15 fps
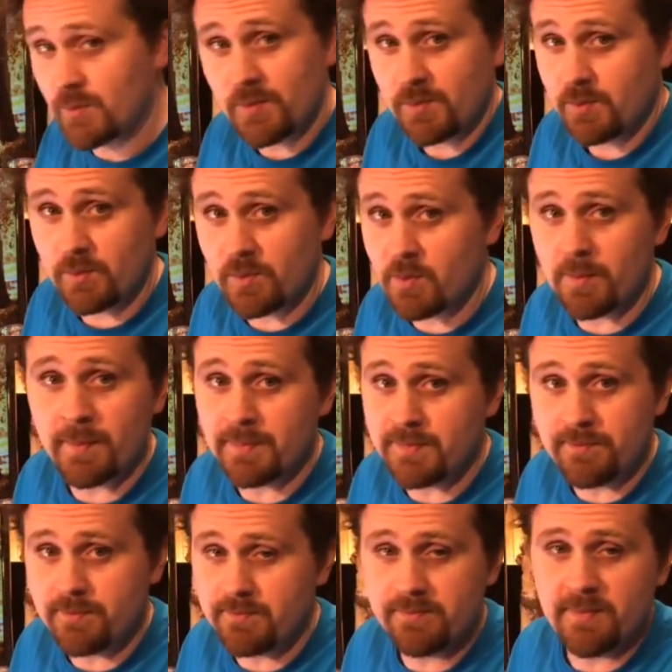we're
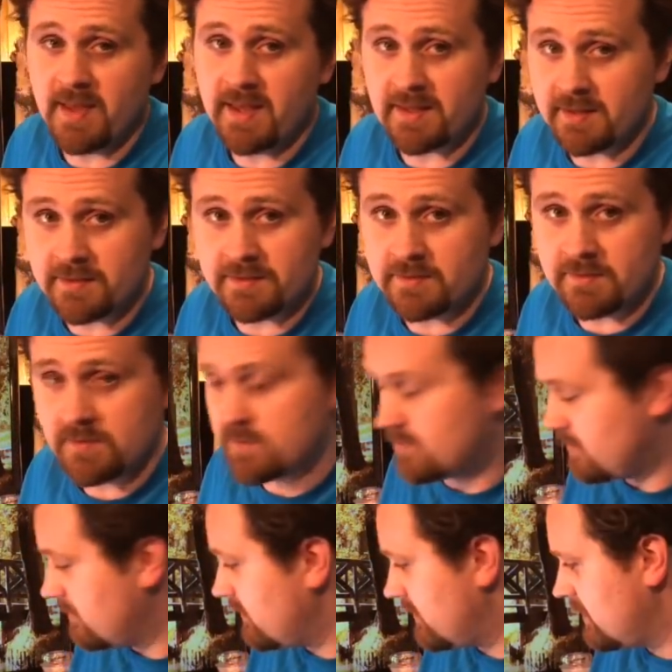making
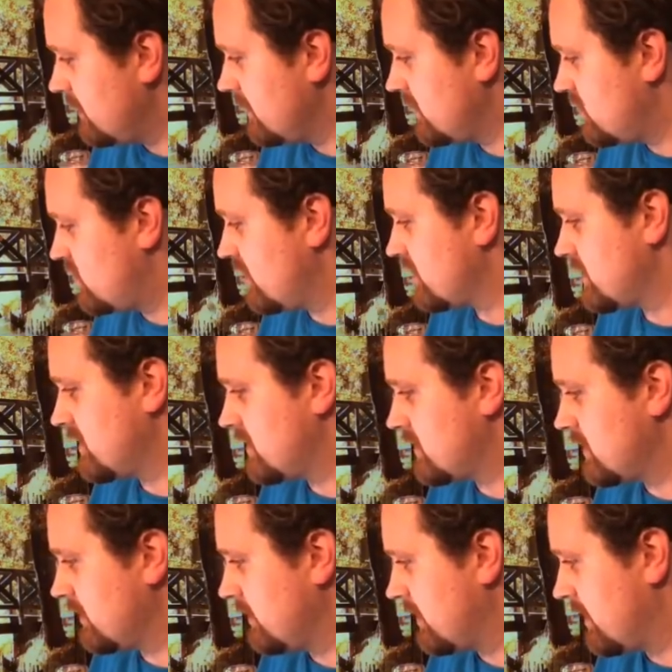just as
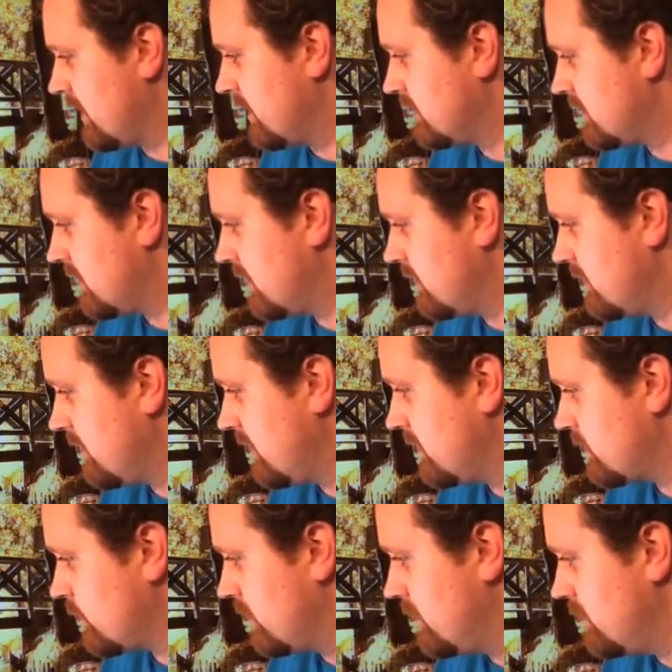silly content as
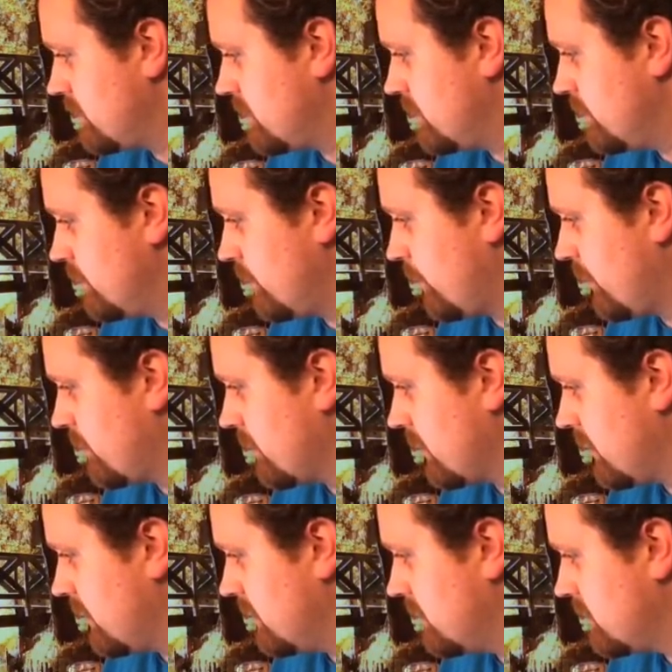we used to when we were
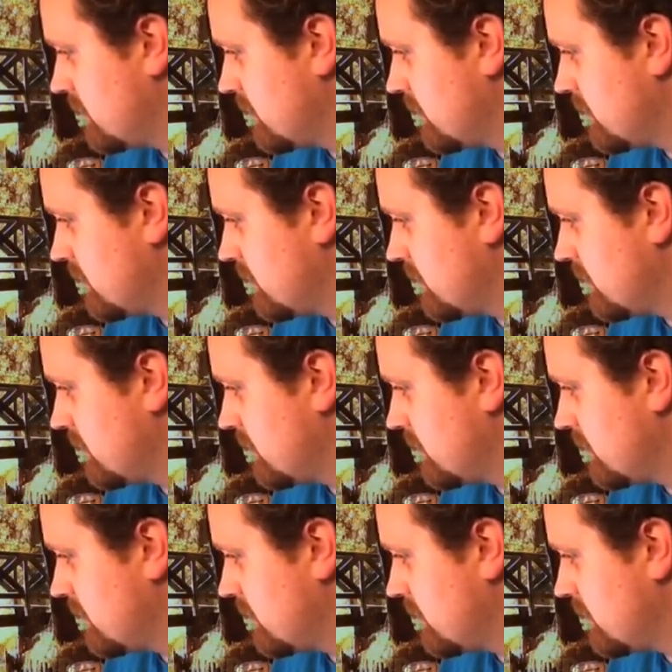kids.